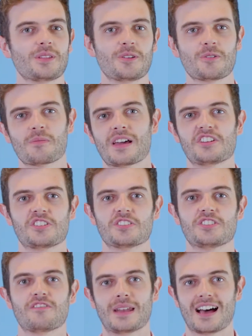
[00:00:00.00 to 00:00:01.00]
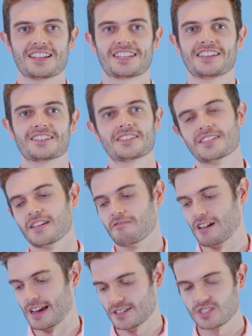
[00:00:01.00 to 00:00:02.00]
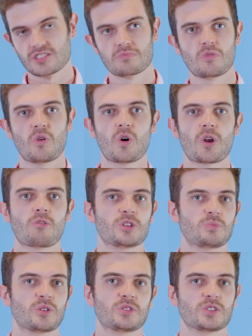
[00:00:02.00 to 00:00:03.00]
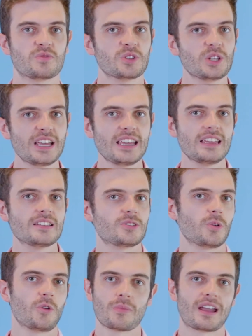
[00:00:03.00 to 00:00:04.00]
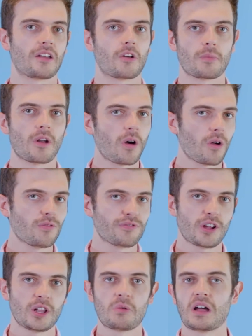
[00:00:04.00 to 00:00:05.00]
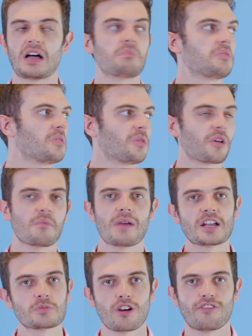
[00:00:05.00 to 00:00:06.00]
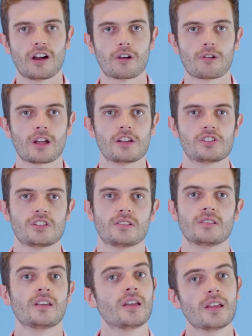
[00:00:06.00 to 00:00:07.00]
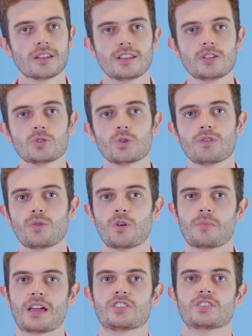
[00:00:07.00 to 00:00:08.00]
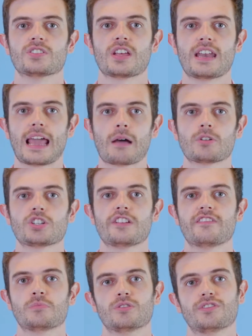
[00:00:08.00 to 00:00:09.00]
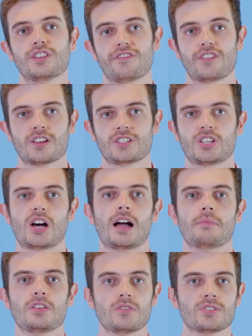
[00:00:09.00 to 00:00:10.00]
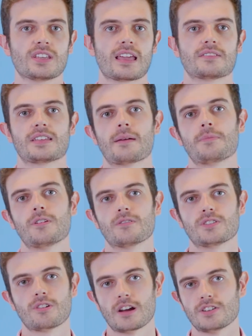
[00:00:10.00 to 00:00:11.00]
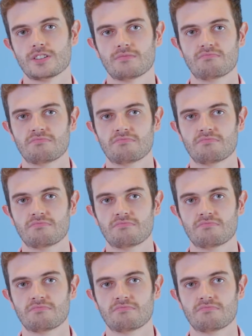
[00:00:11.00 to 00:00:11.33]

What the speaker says: of the automations you've been asking to see in Rex, auto responses for leads, automated open home follow-up, auto match profile creation, these sort of automations are now achievable for the first time using our Zapier integration.